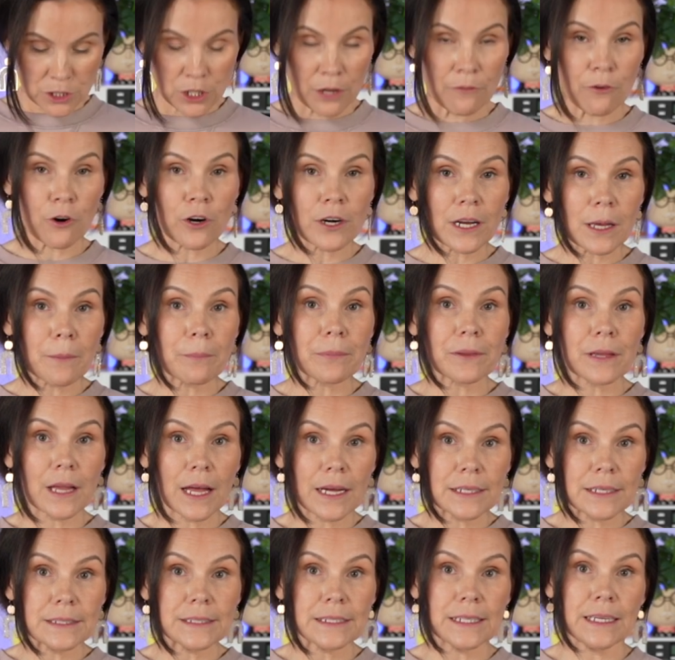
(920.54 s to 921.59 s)
So I've already
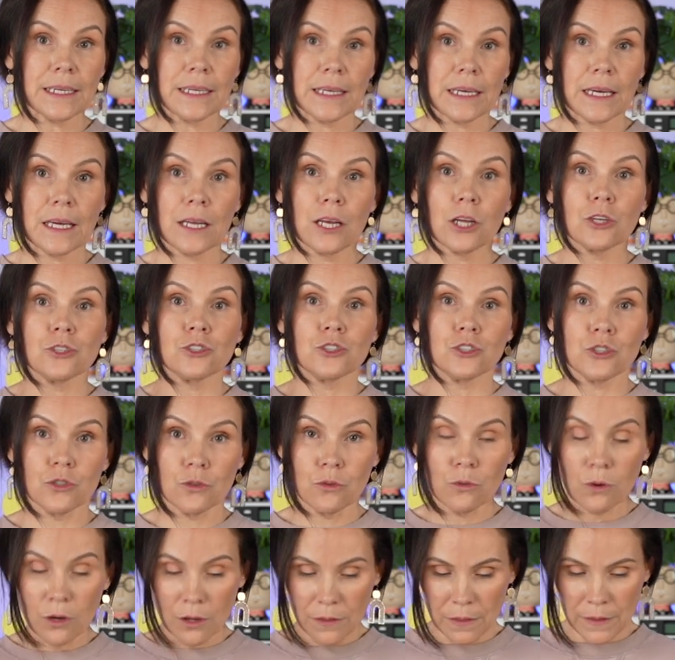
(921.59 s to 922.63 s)
plugged it in
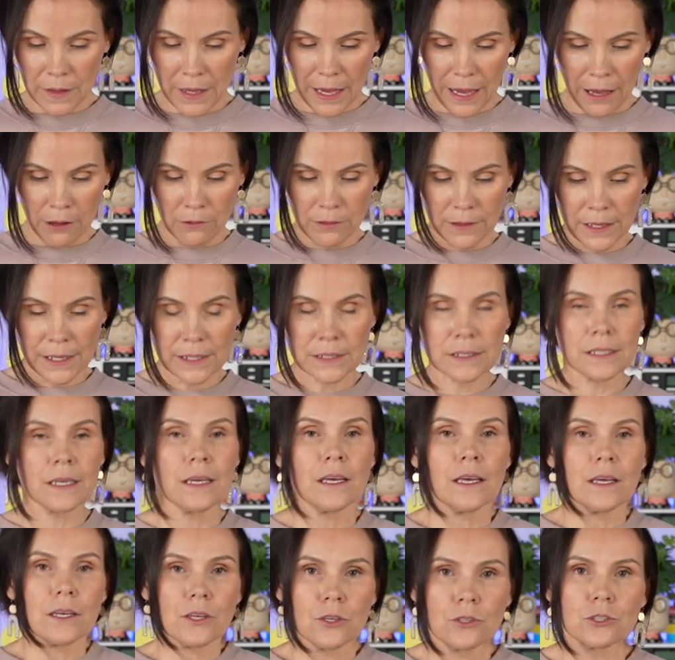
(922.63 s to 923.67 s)
to the outlet.
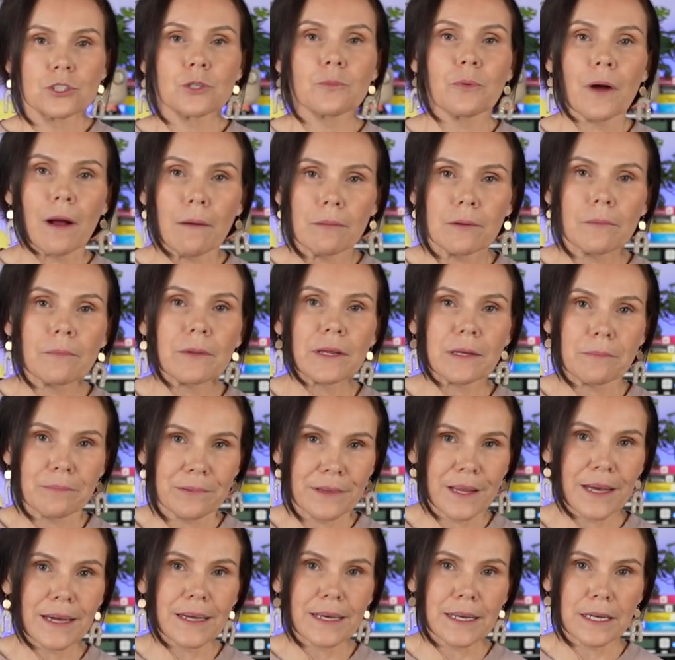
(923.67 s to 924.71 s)
You should probably
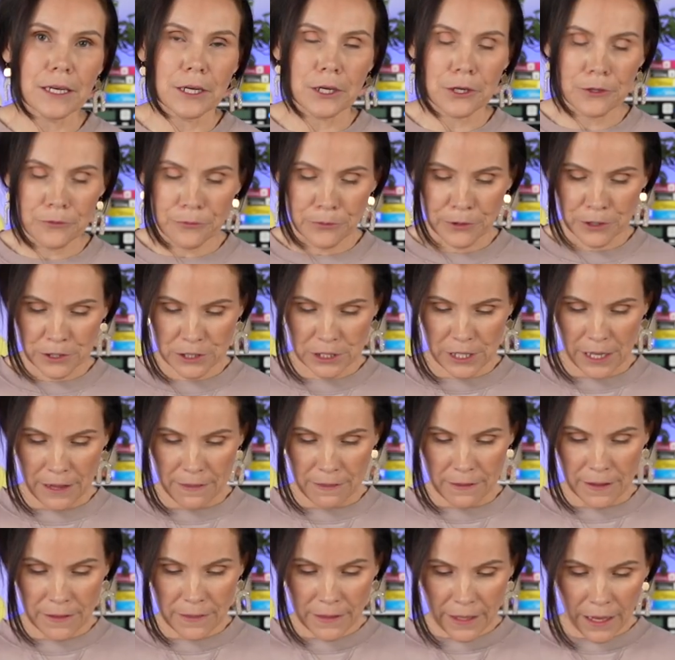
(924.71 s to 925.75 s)
plug it in here first and
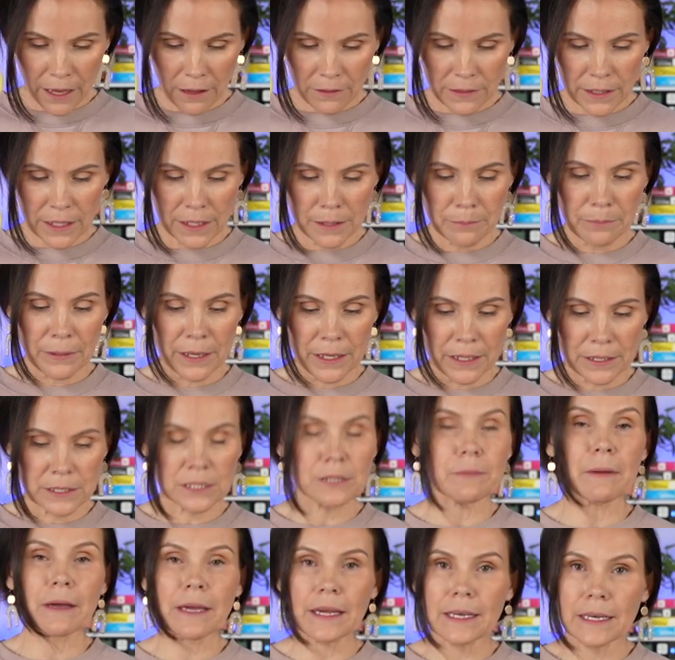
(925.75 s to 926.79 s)
then the outlet, but to
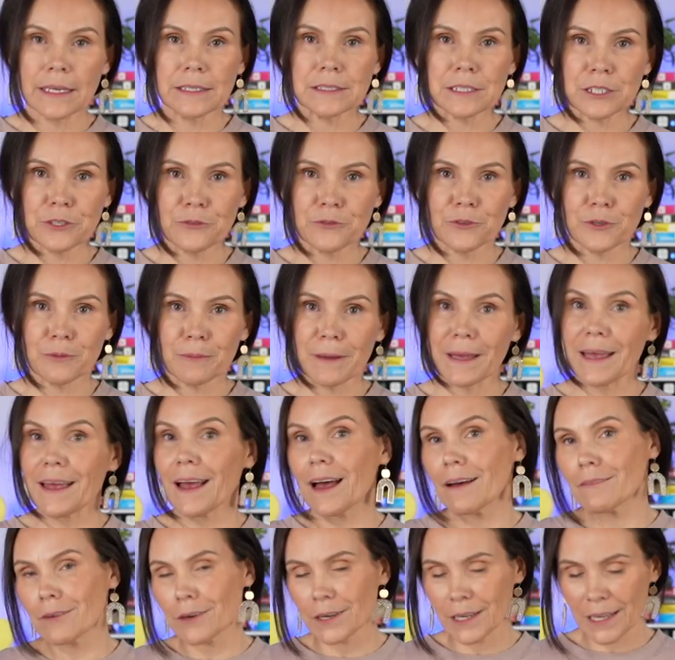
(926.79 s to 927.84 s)
make it easier for me,
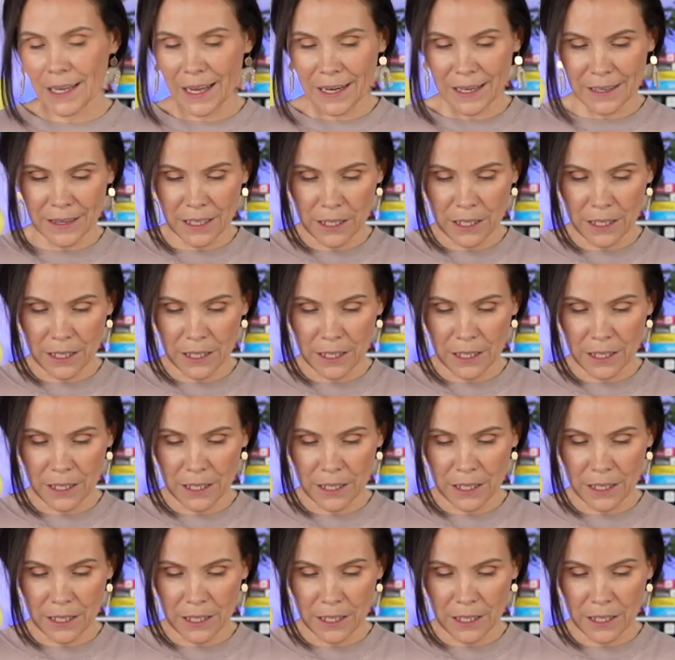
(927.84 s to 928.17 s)
I've already got it